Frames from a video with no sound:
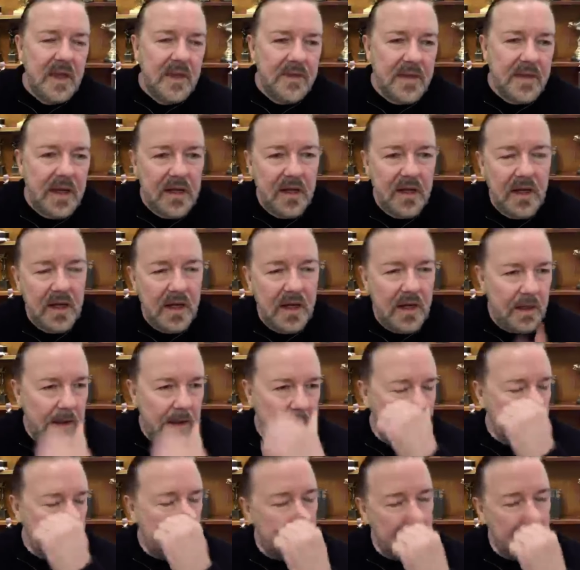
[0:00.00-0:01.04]
then
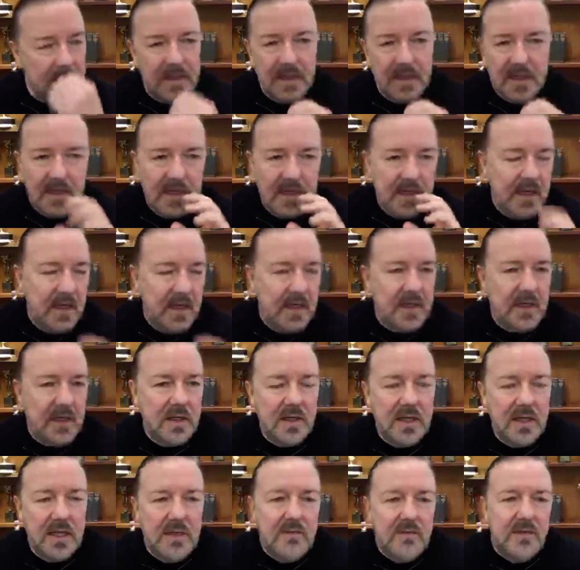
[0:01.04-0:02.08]
I
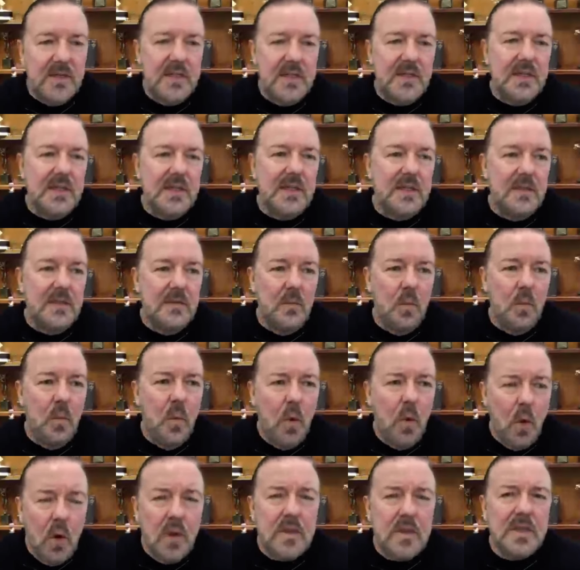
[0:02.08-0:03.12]
couldn't even,
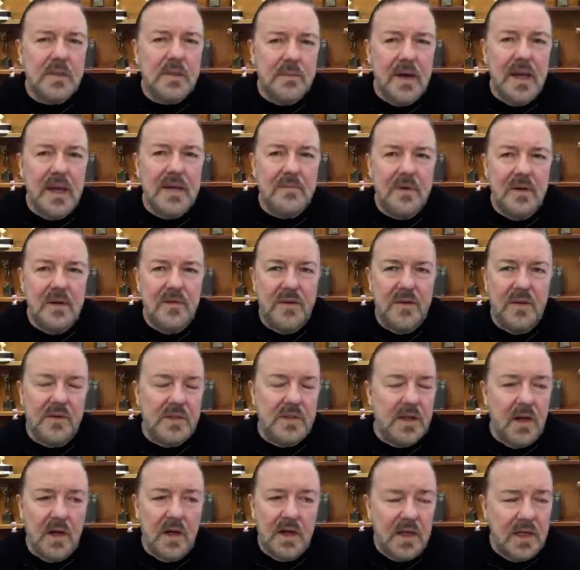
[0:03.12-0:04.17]
water made me feel
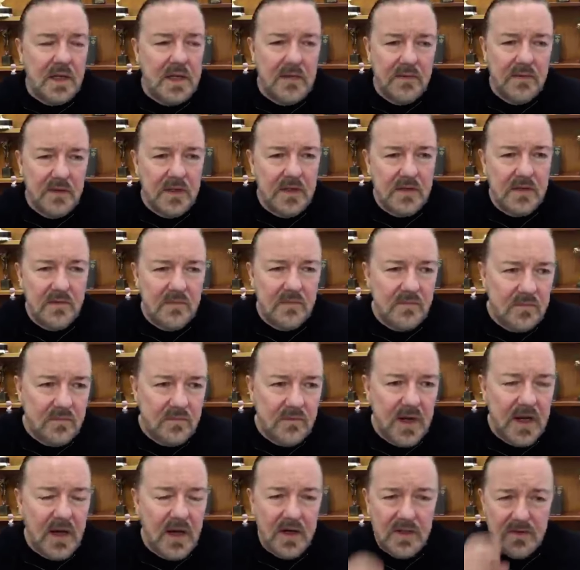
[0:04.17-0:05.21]
sick. I couldn't even
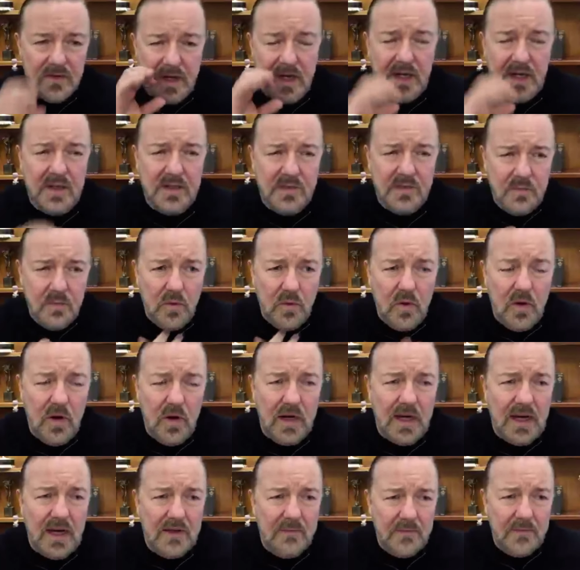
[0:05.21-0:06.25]
rehydrate because water
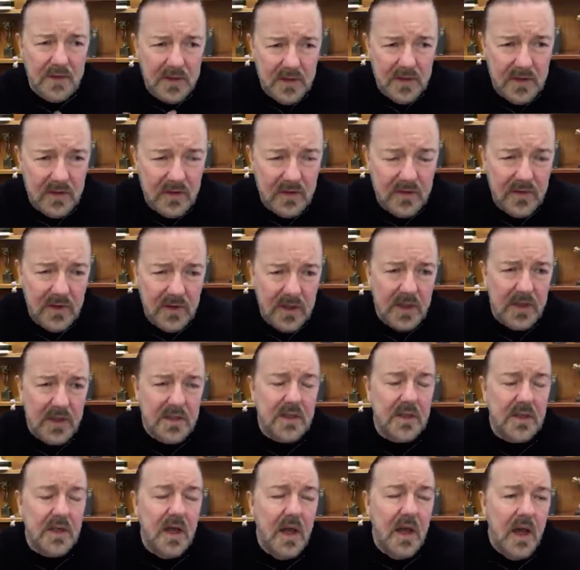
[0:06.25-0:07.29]
gave me the sort of urge
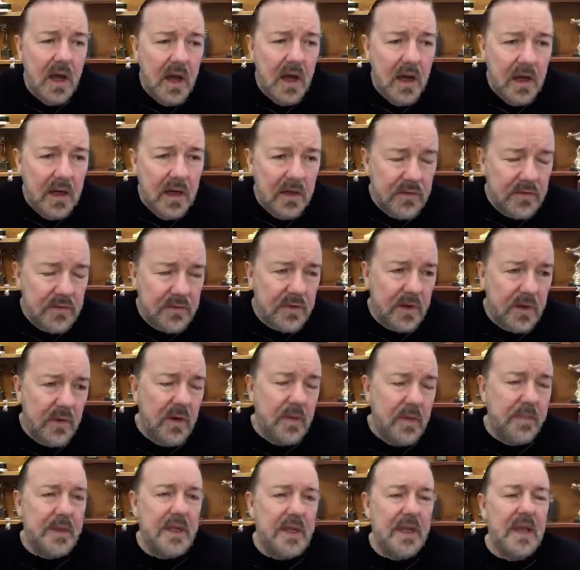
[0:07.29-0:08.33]
to throw
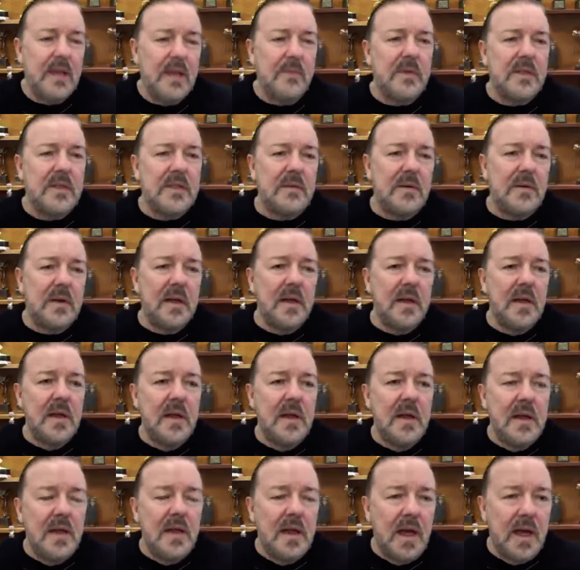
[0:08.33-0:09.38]
up and it hit my stomach.
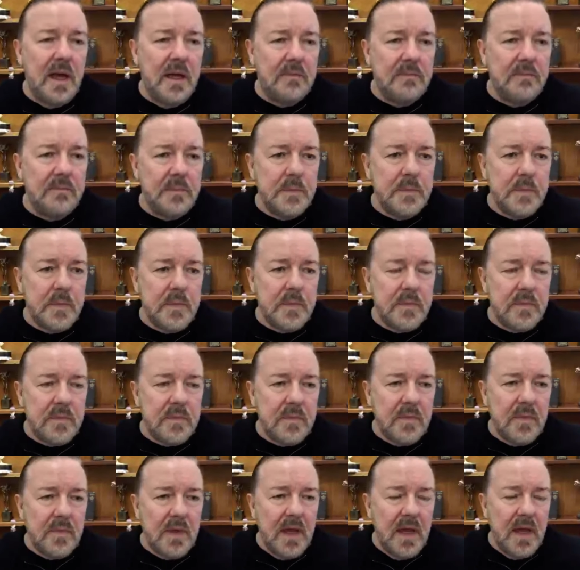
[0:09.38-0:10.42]
And
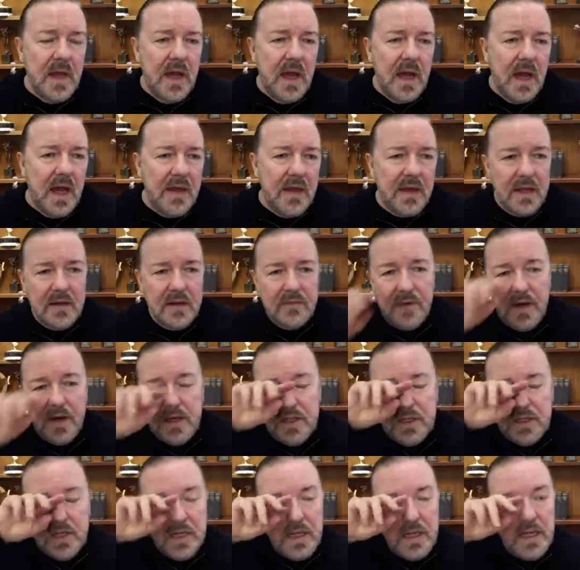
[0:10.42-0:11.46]
then
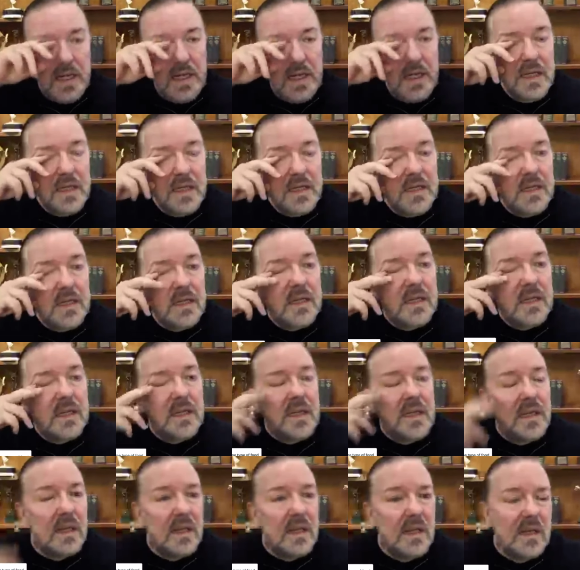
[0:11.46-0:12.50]
eventually,
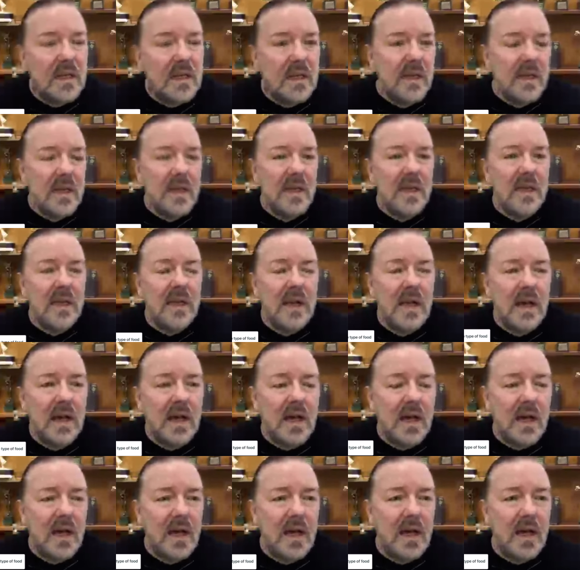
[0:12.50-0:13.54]

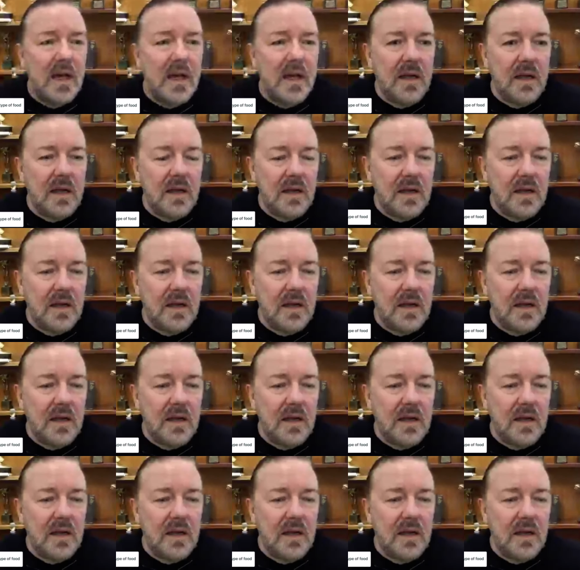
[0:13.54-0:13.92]
what